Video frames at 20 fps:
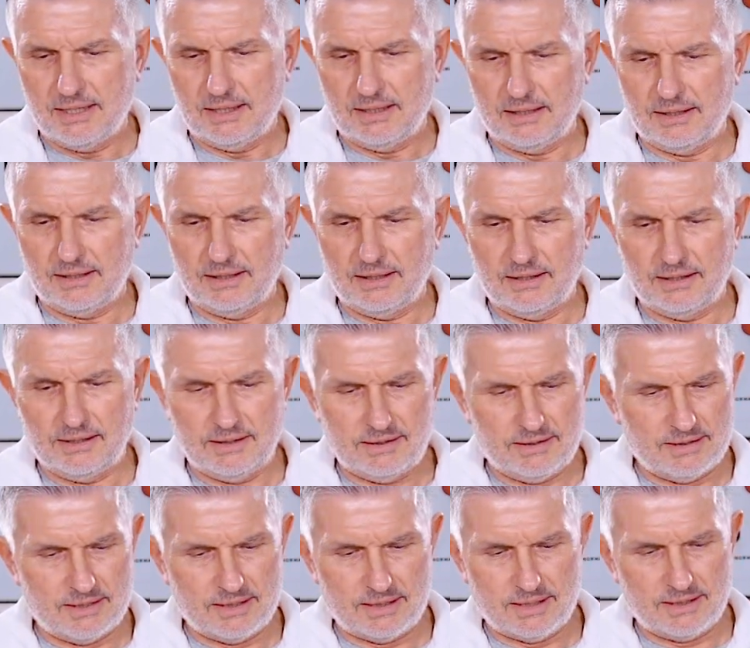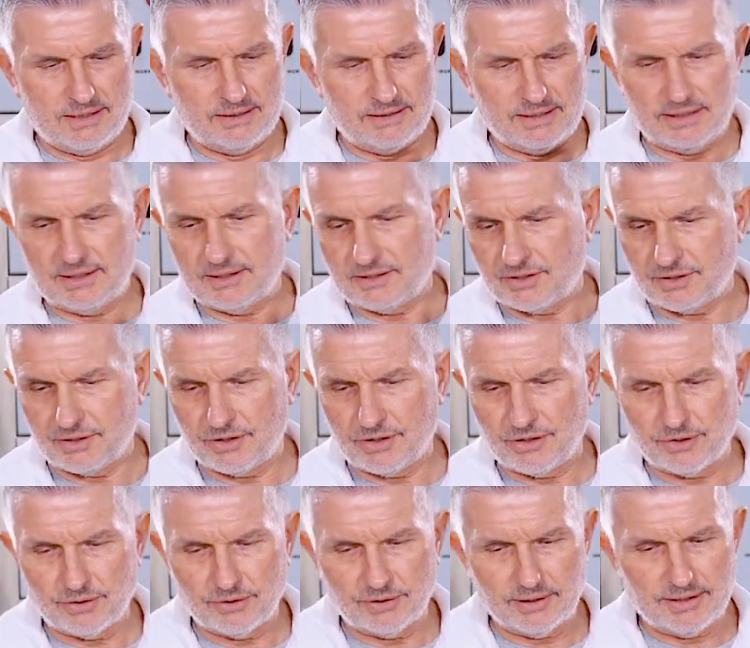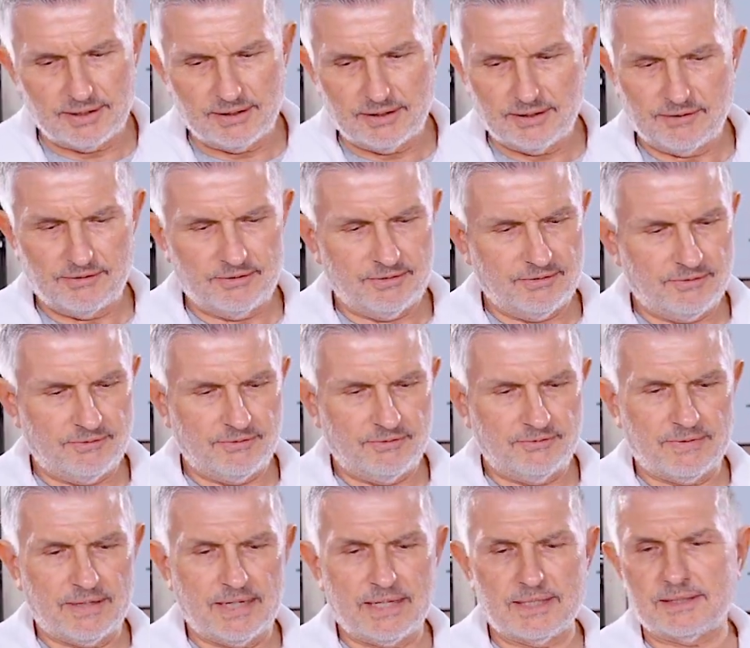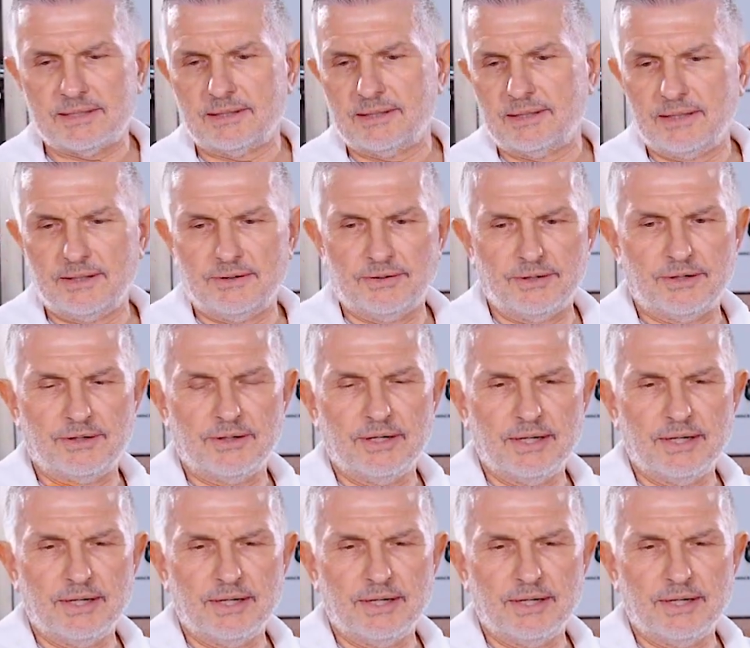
and that it's securely fastened in there.